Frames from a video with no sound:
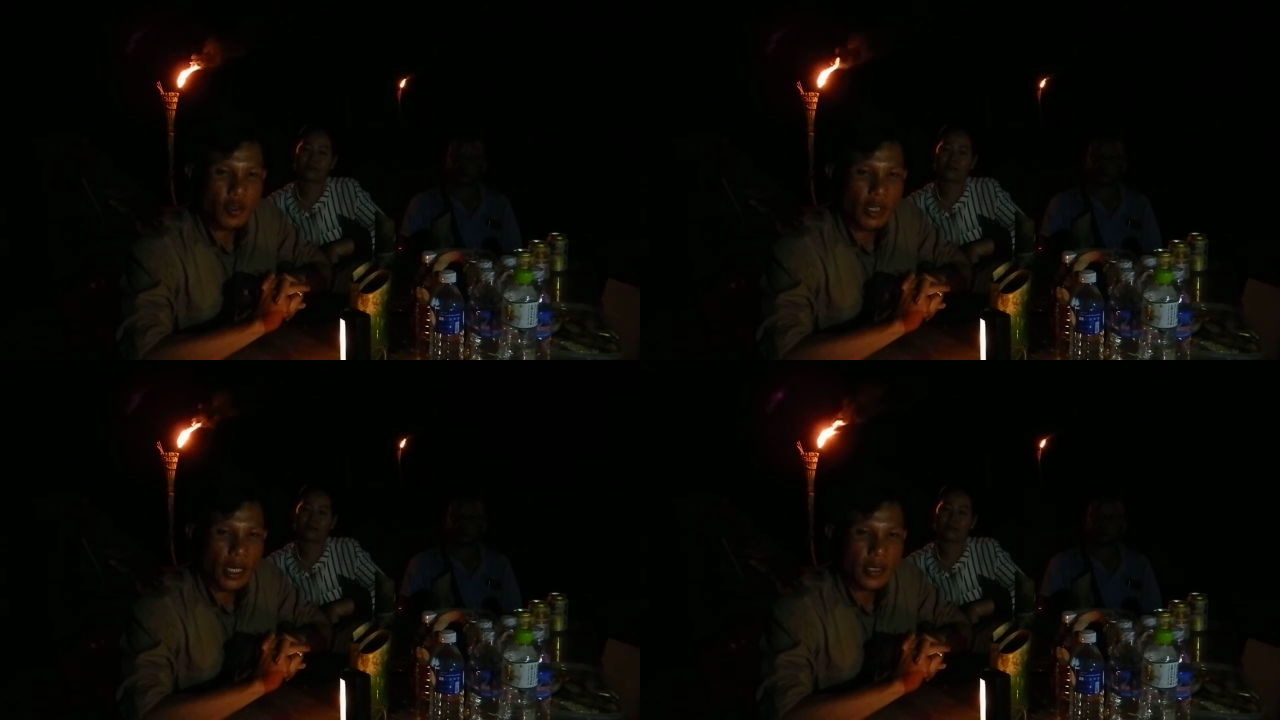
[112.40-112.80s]

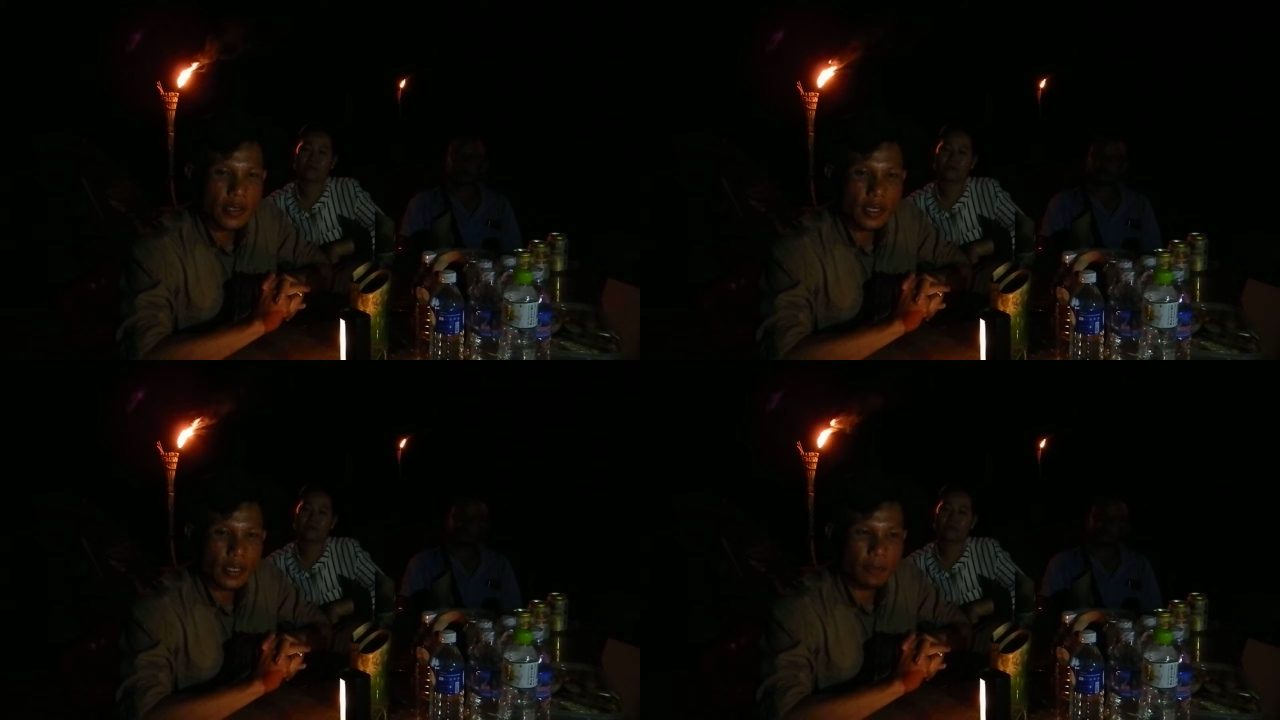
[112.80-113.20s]

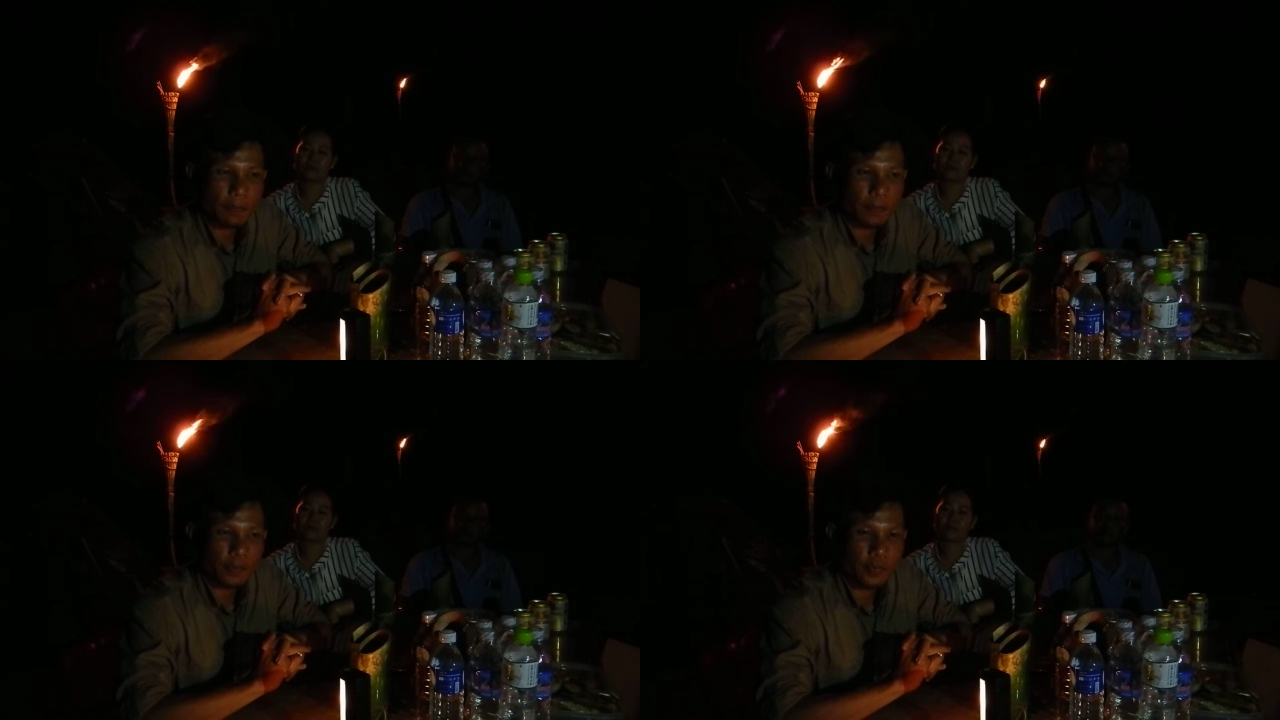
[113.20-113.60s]
just
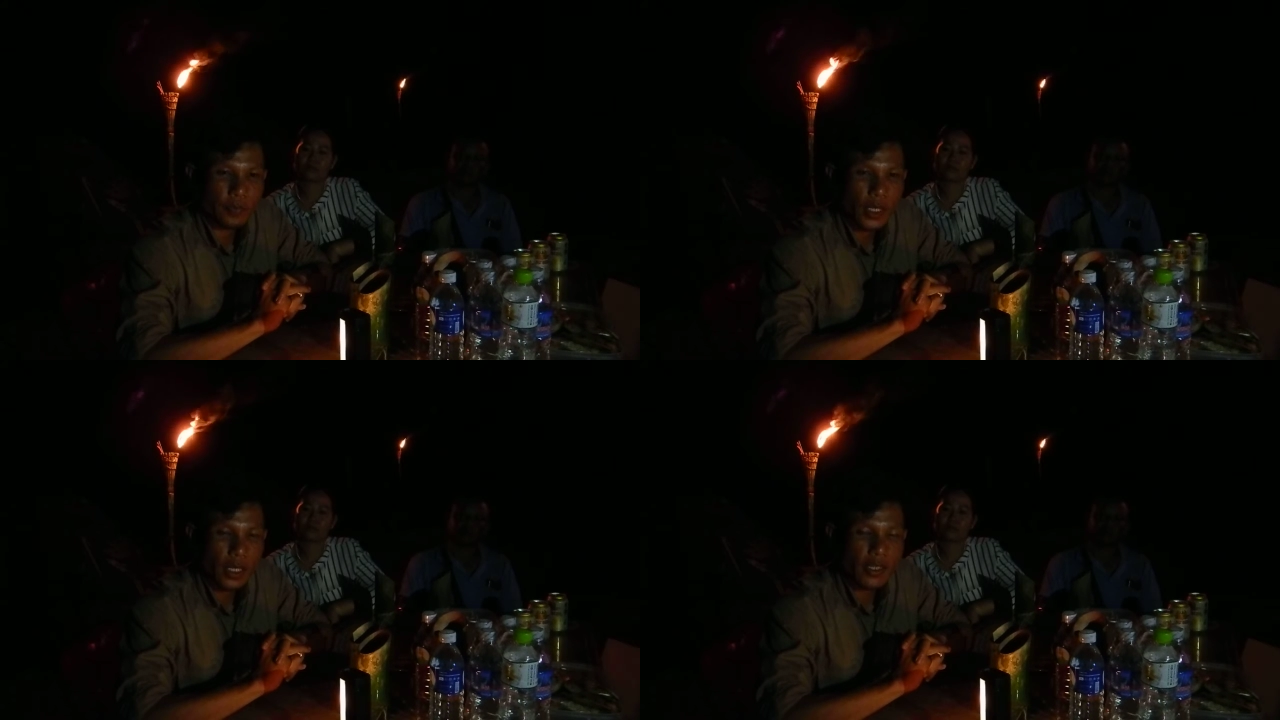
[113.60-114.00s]
um,
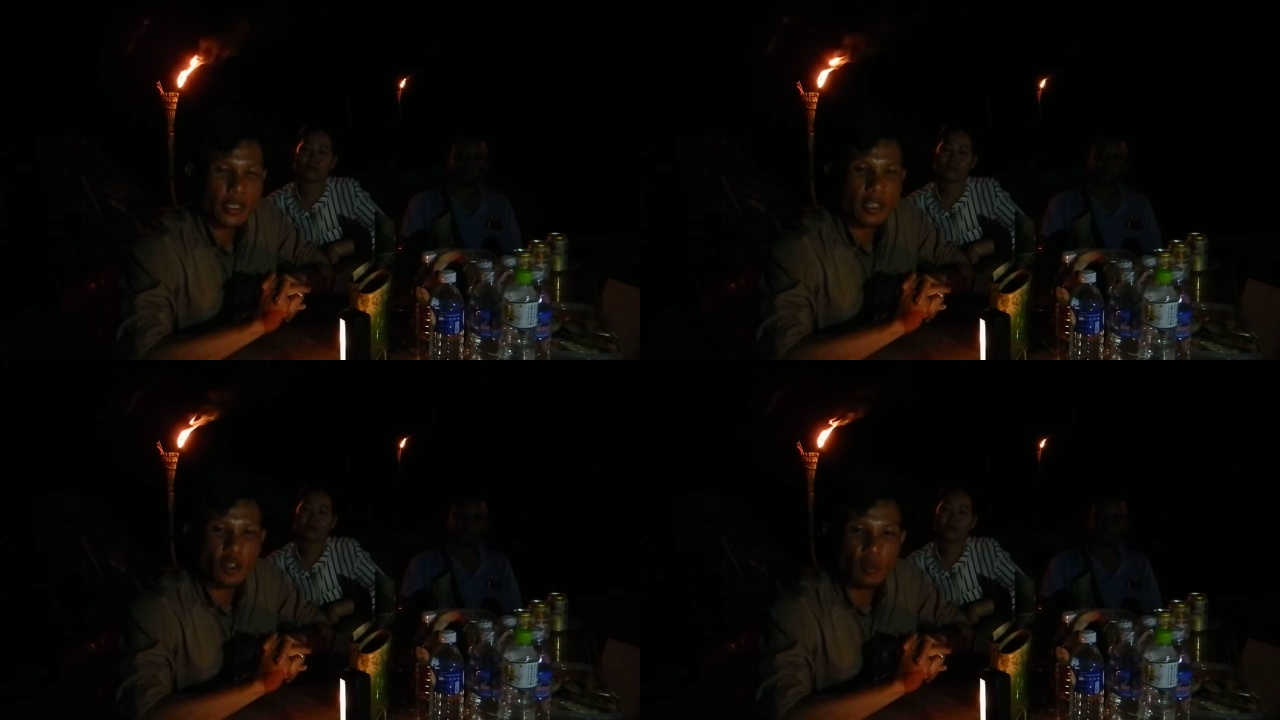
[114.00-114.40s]
it's
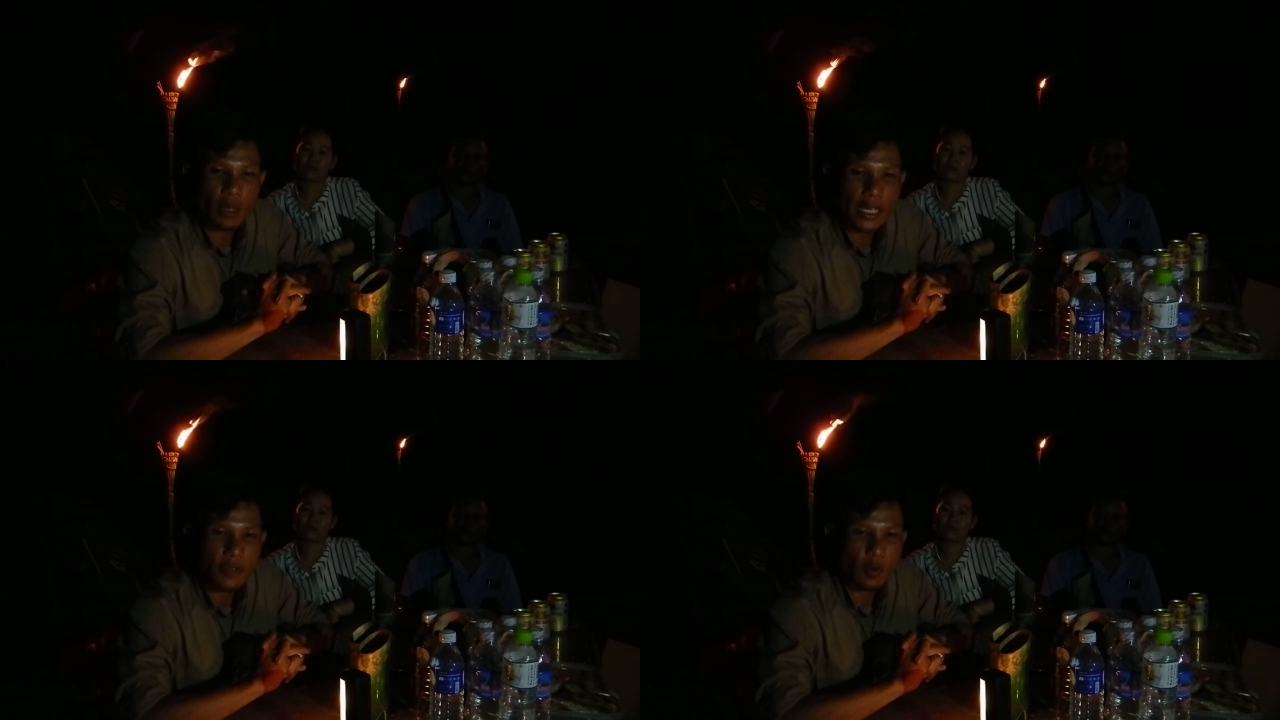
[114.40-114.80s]
just a new
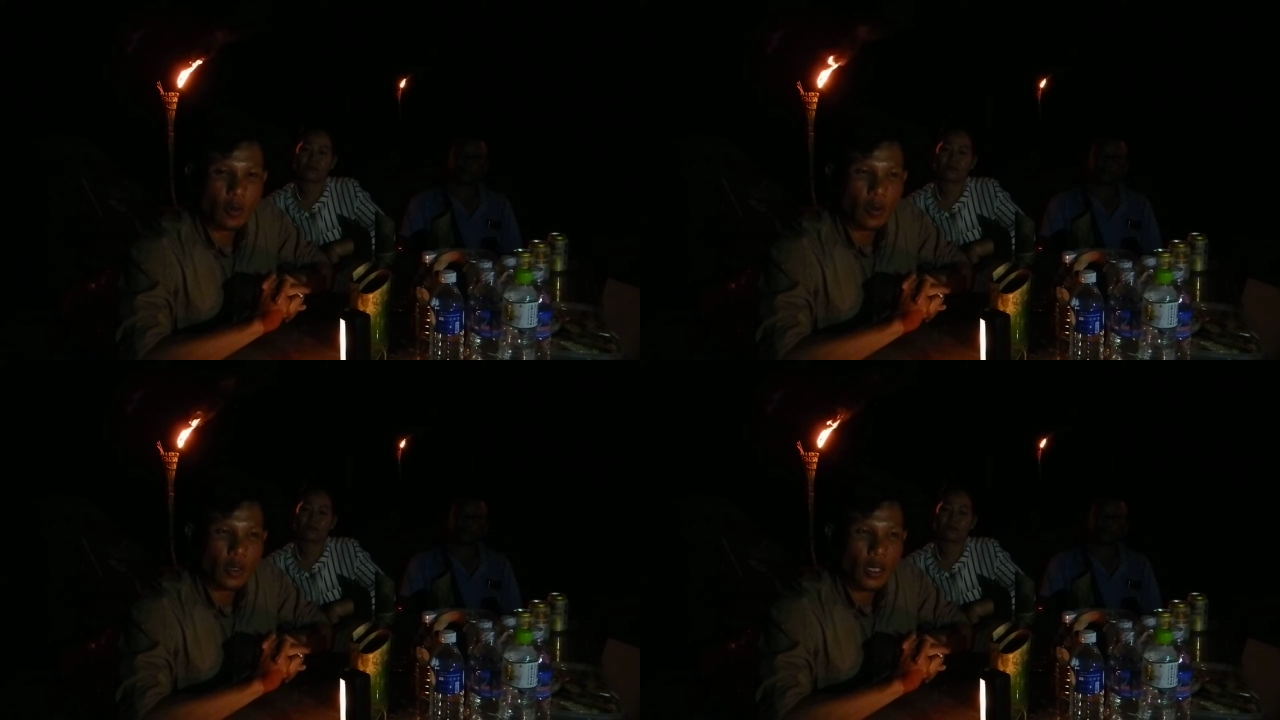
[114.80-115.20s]
place for.